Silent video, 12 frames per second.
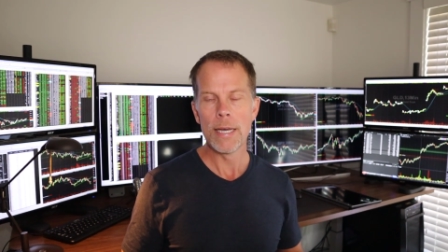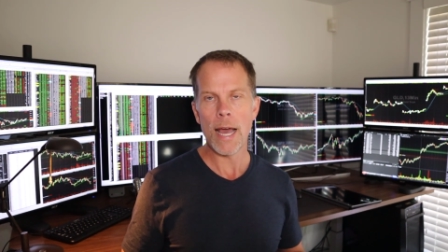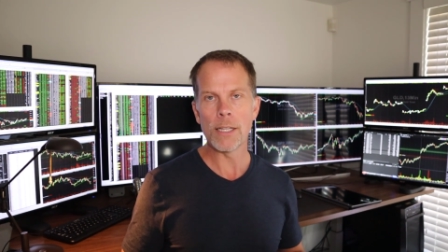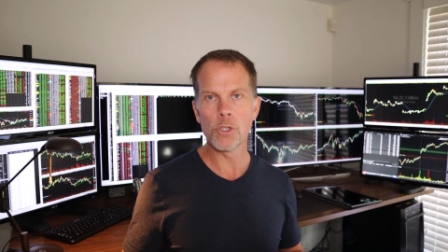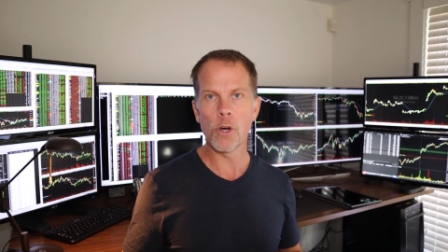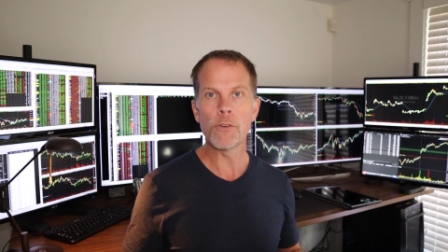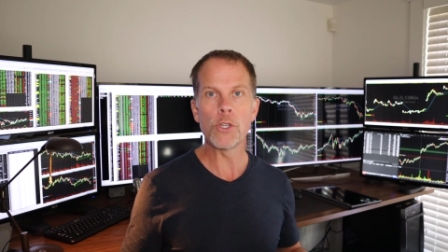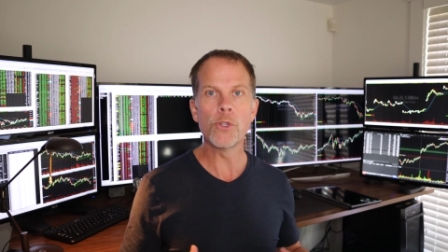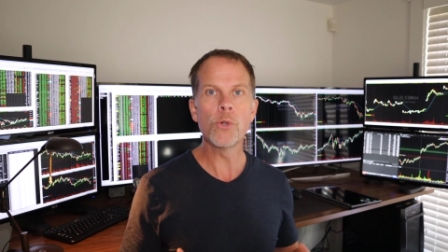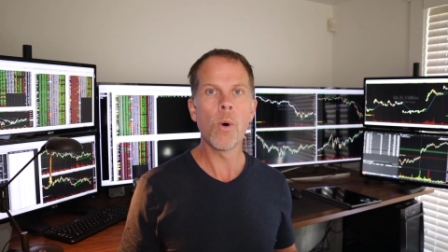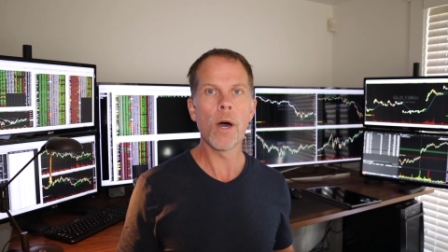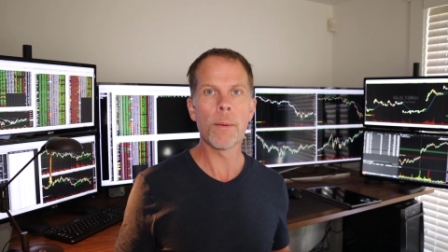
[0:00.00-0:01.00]
And so if you
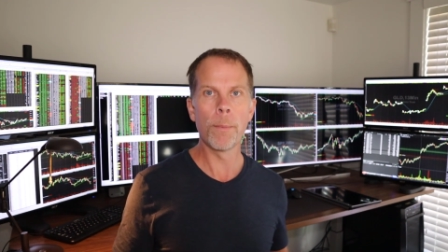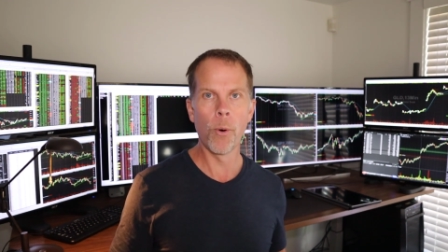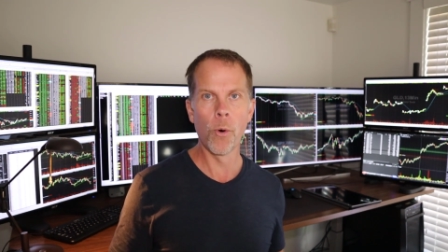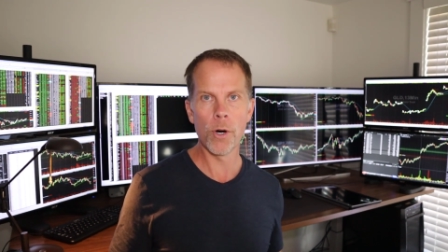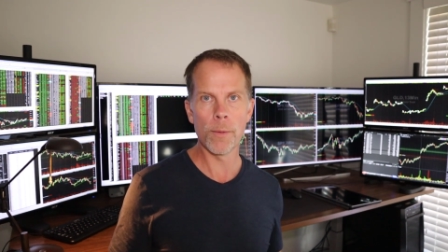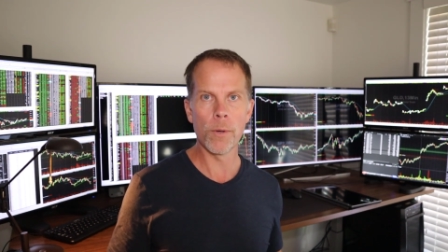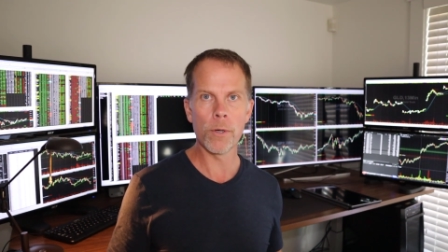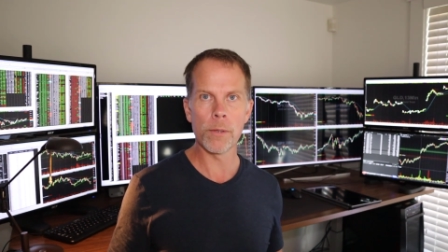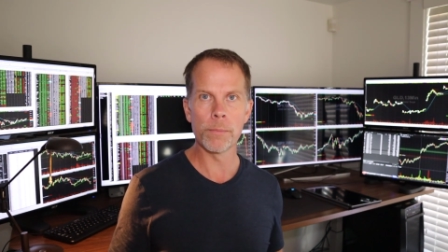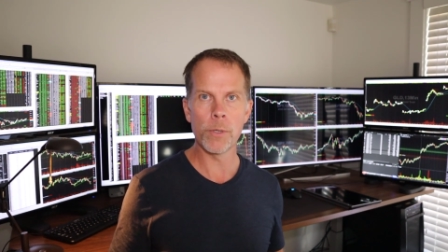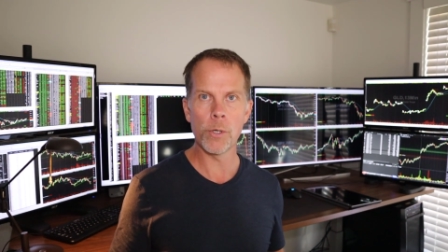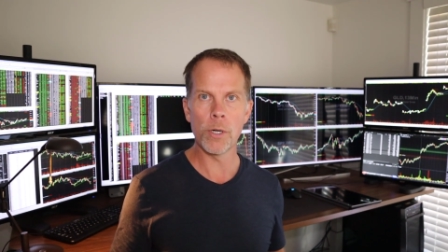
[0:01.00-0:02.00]
do want a portable
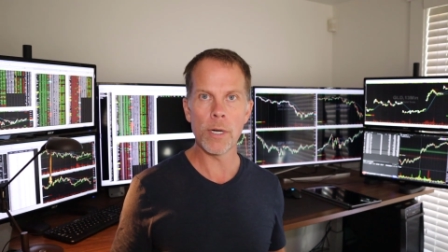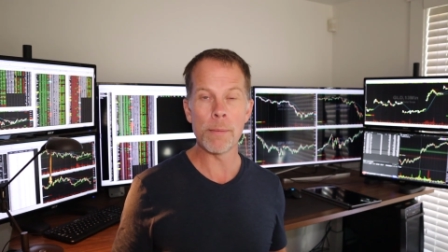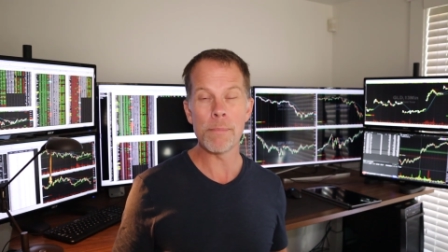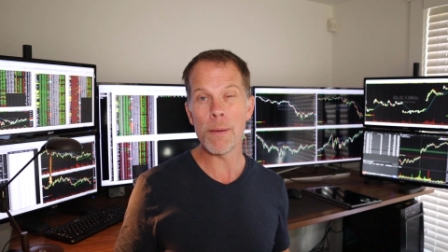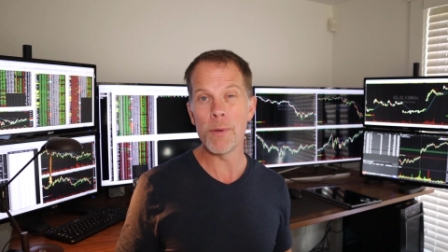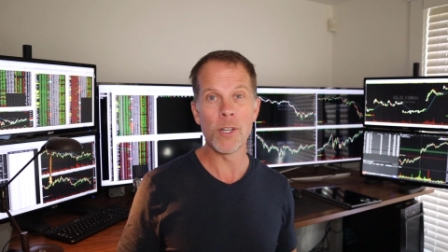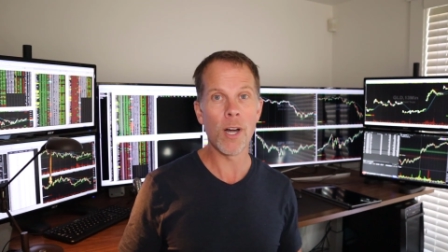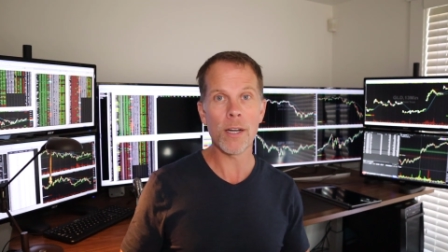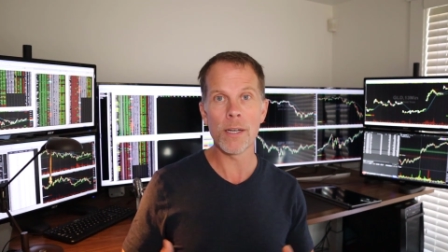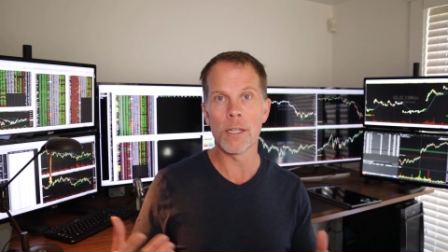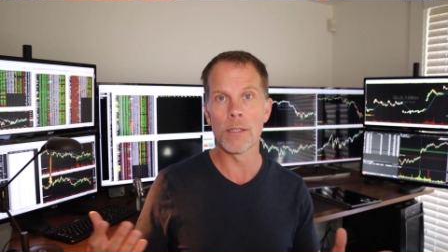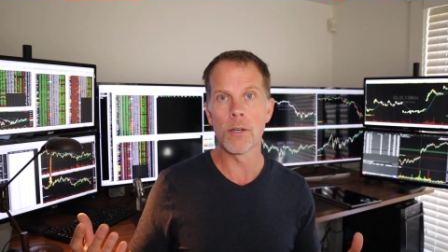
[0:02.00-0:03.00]
computer and maybe you're
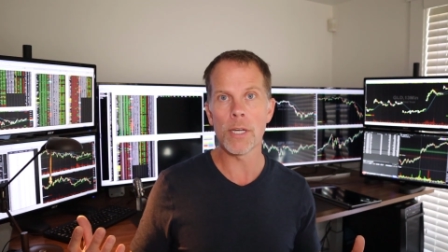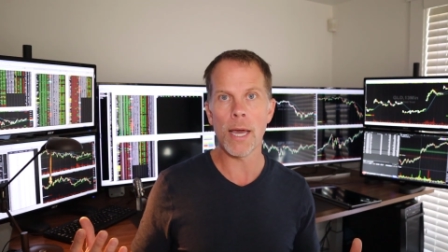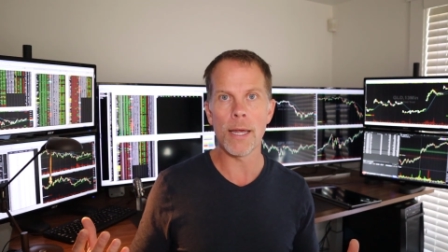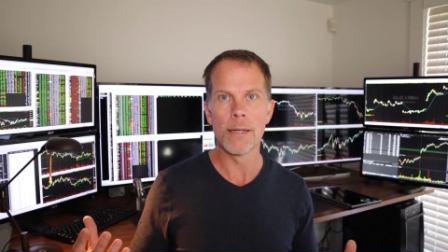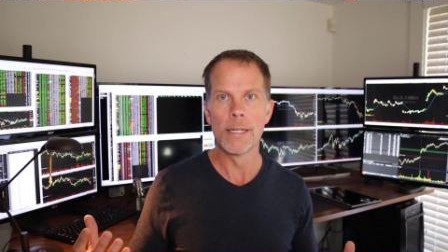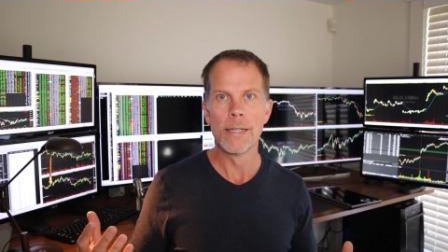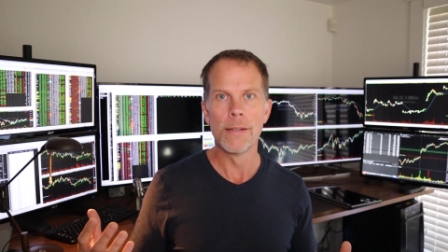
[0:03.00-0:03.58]
not going to look at